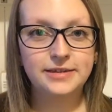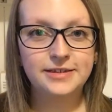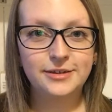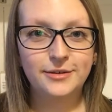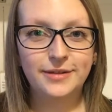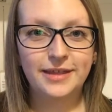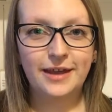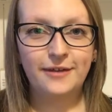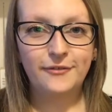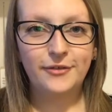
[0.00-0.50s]

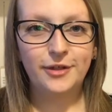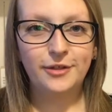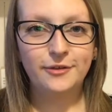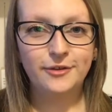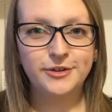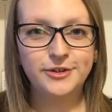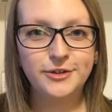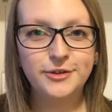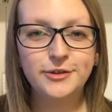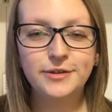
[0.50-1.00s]
So without
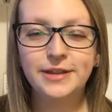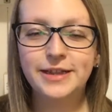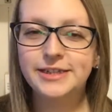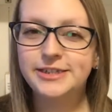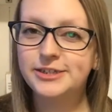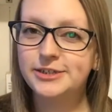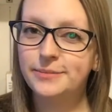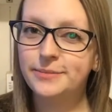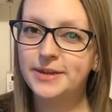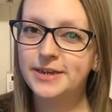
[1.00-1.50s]
further ado,
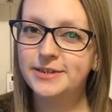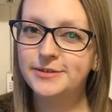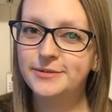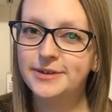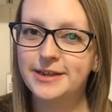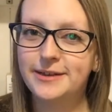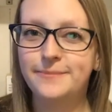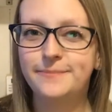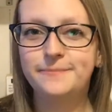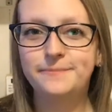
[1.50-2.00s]
let's jump into
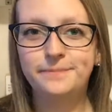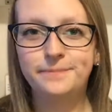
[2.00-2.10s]
it.